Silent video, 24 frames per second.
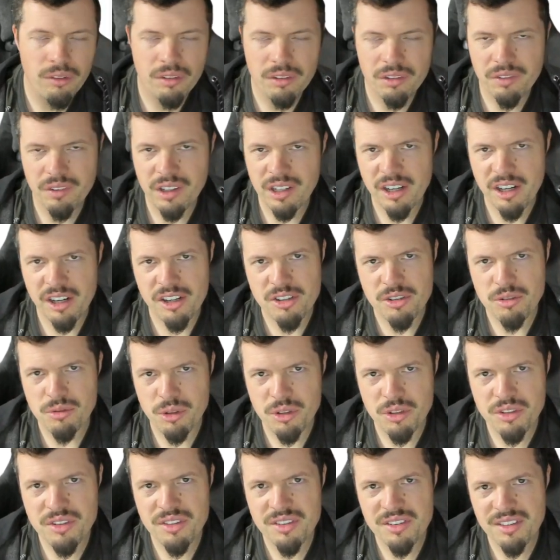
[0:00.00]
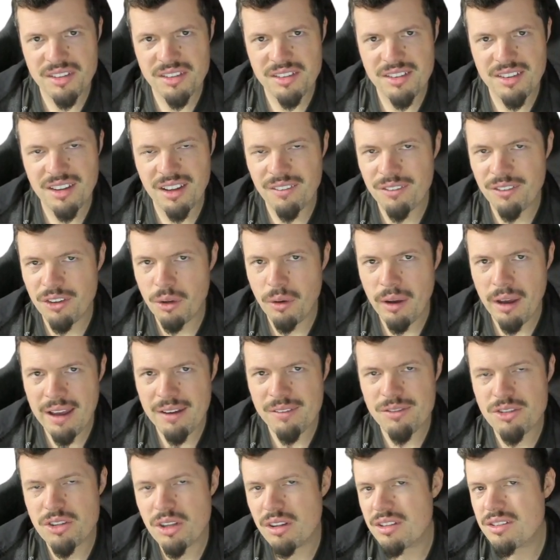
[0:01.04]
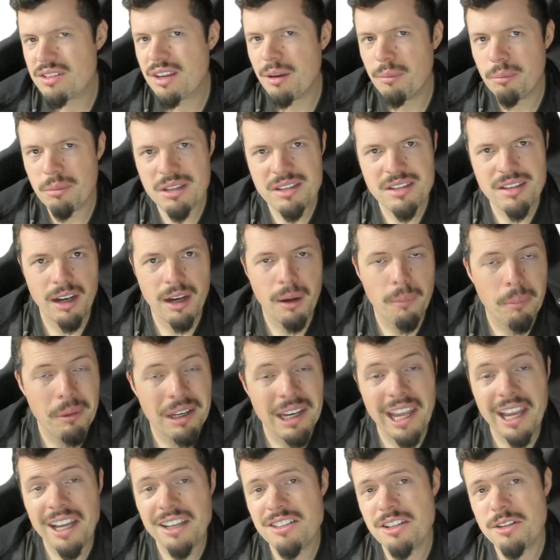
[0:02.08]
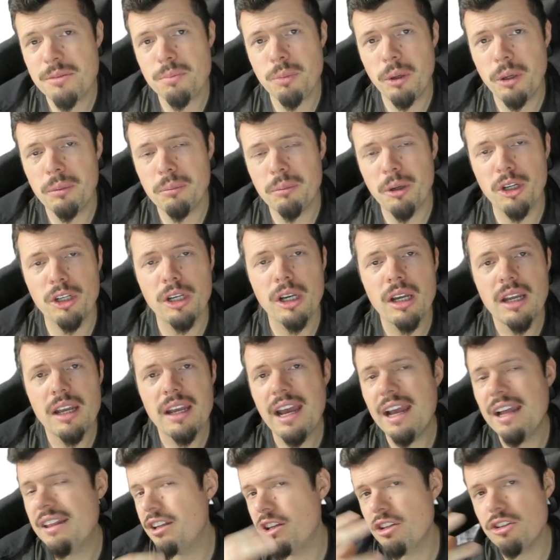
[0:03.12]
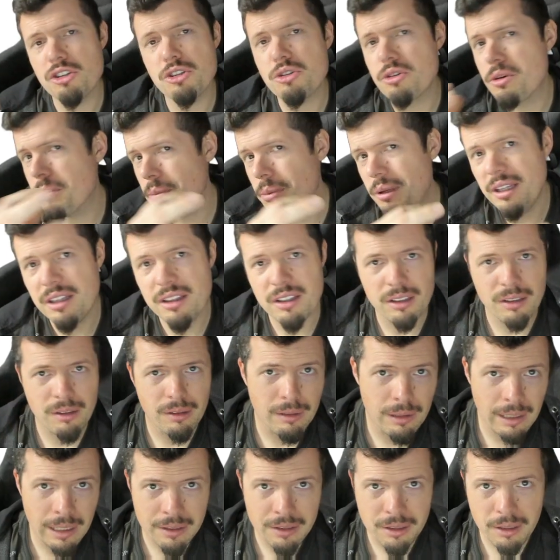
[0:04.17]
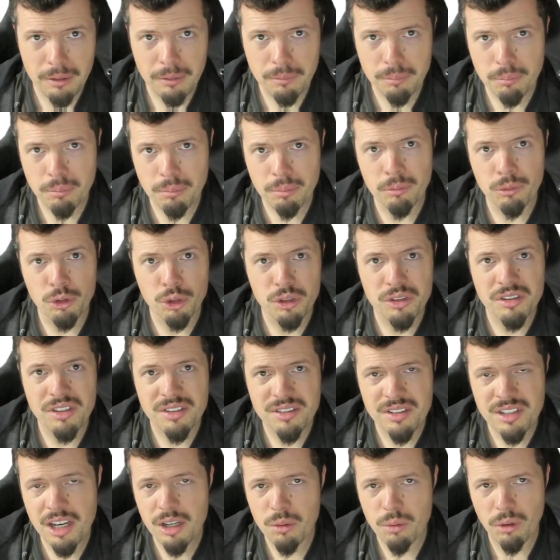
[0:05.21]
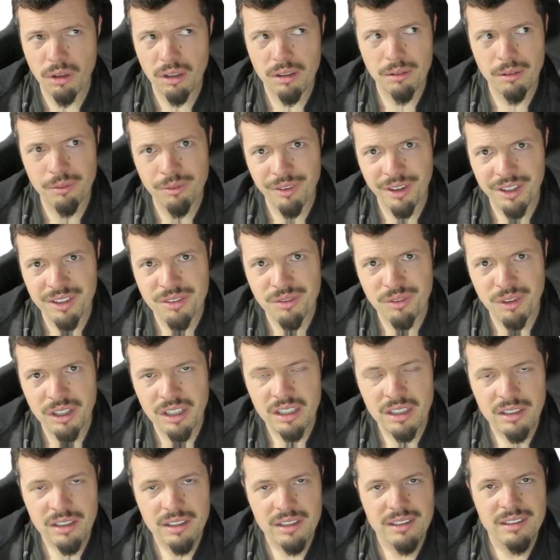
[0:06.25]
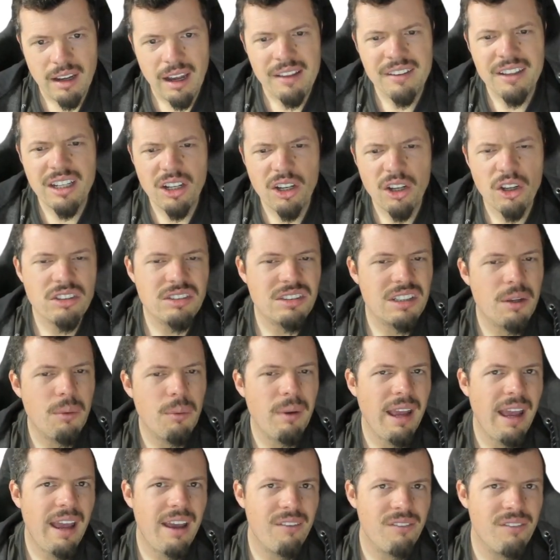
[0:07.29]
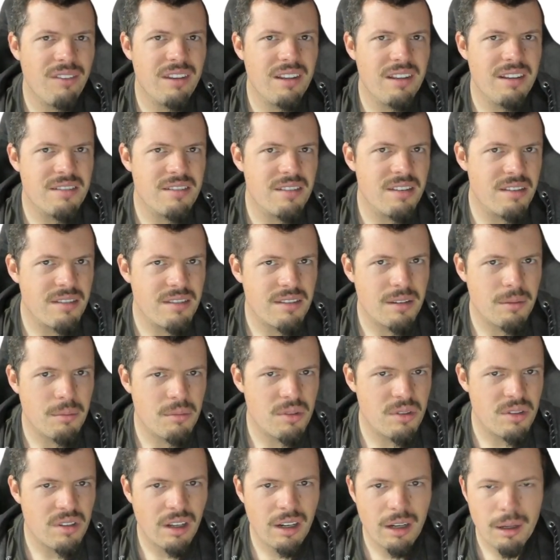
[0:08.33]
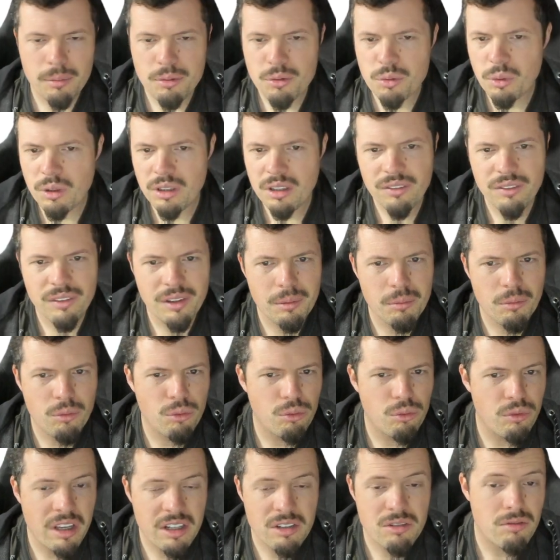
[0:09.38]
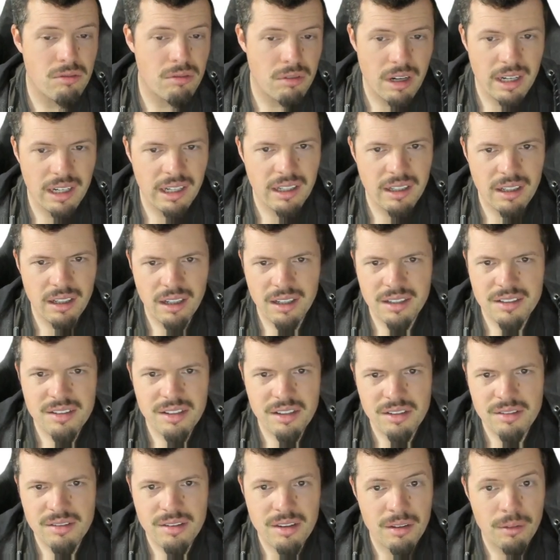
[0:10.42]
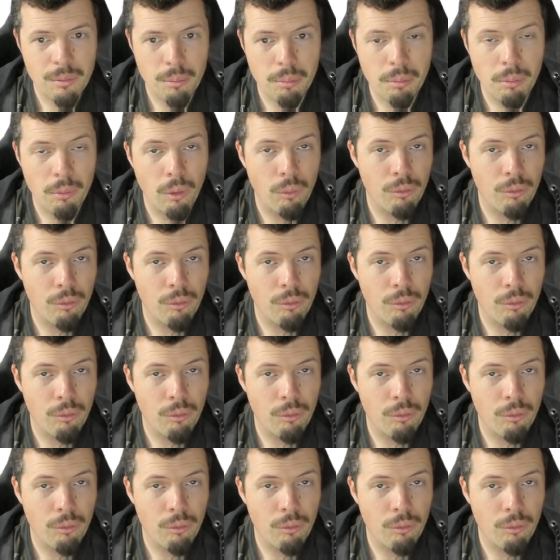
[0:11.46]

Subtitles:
all of the various routers and stuff you have. So this can be set up in access point mode and then just repeat the other router's network effectively. And then lastly, we have the system setups. One of them that's really nice is the